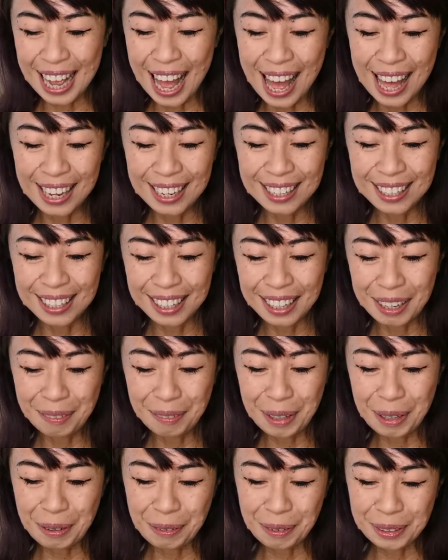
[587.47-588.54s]
and
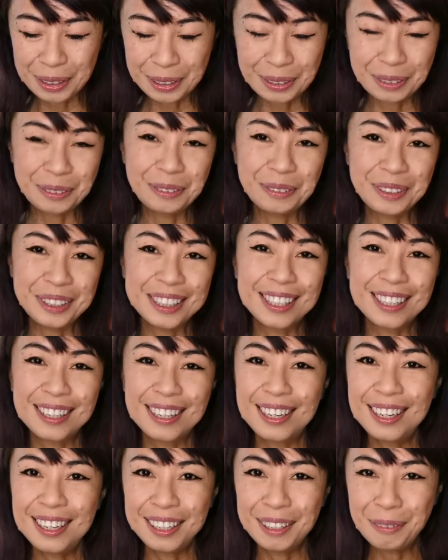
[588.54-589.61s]
it was to
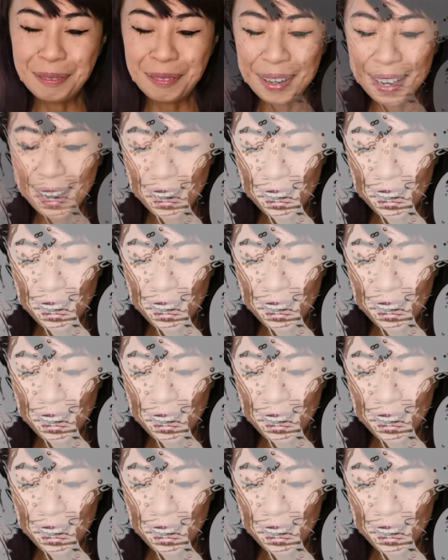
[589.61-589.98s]
declare him